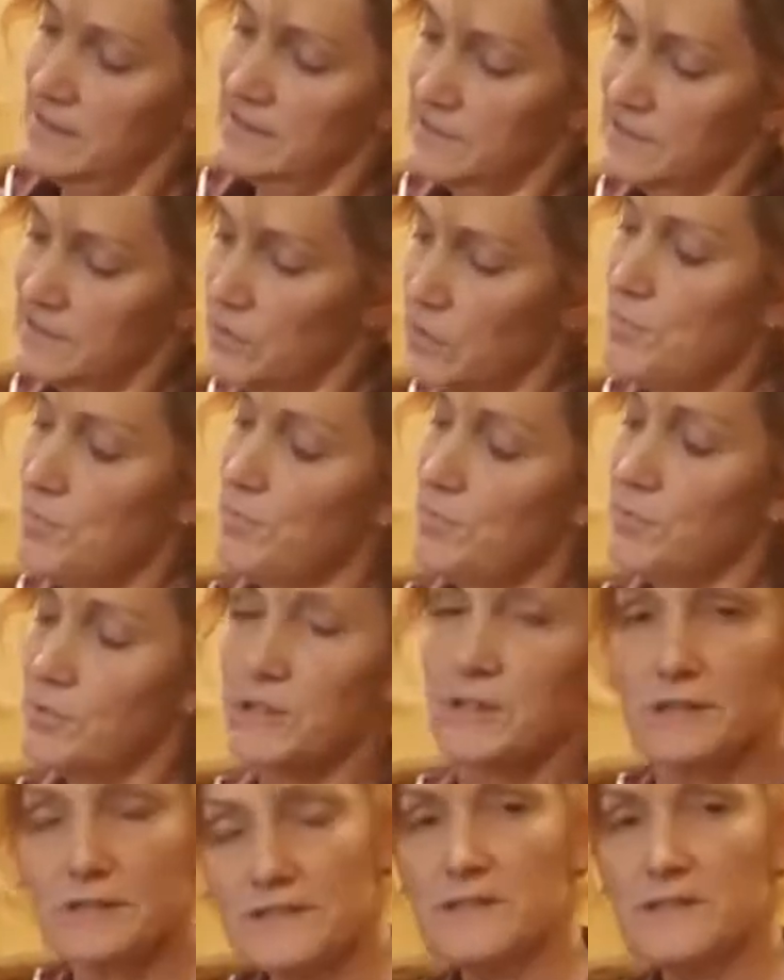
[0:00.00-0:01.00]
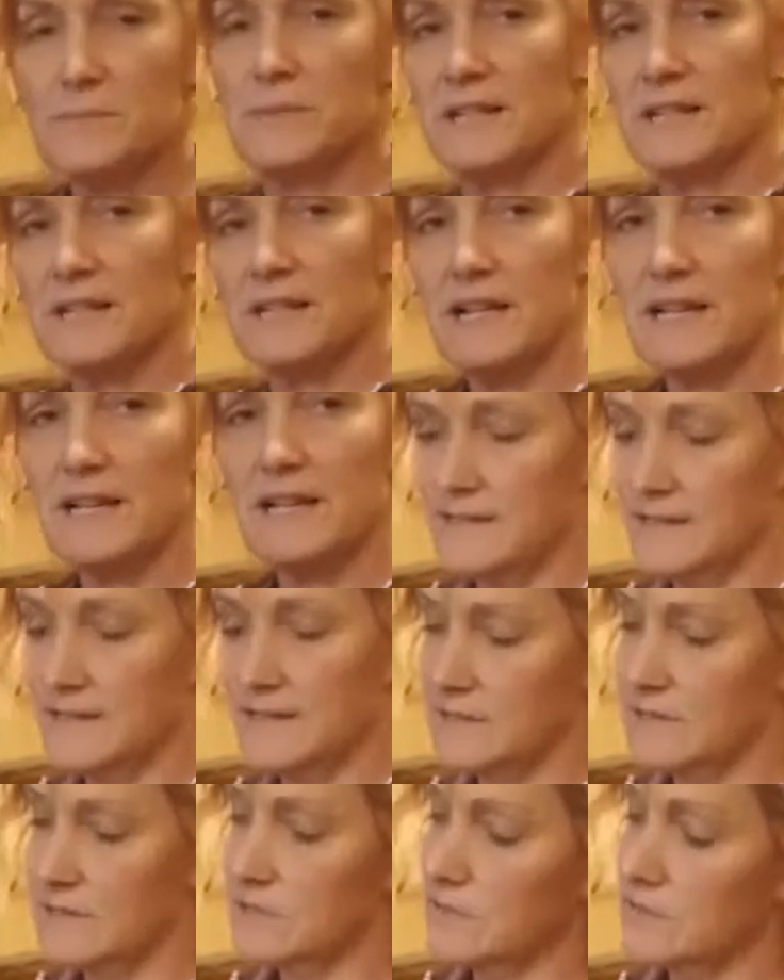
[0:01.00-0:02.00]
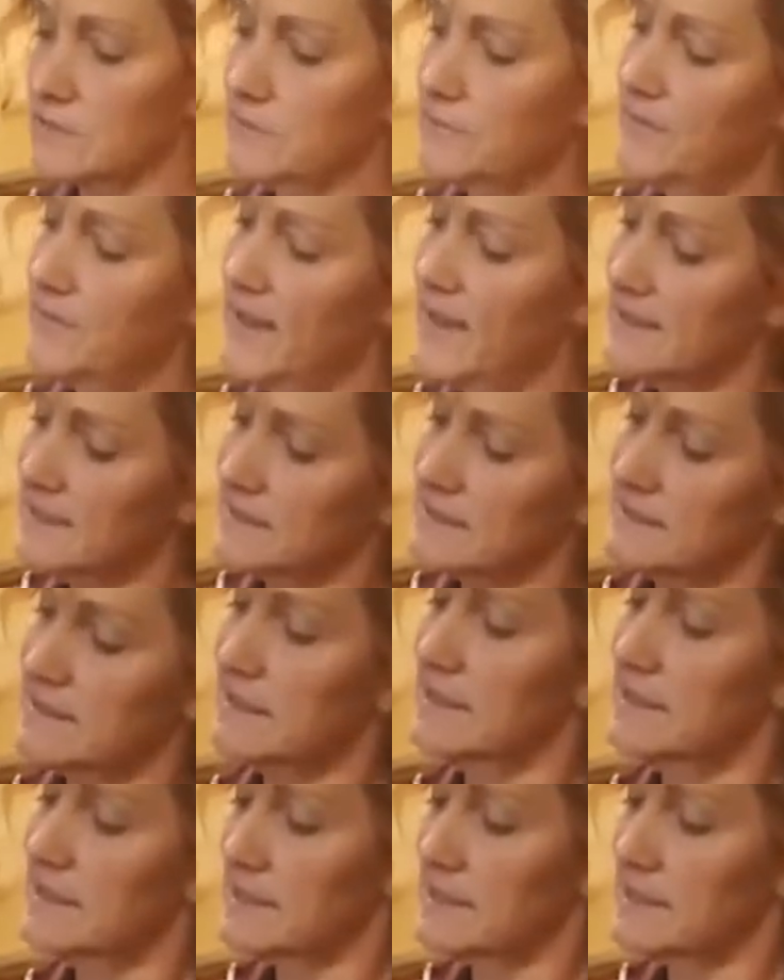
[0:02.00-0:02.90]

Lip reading: Soap works because it's a surfactant.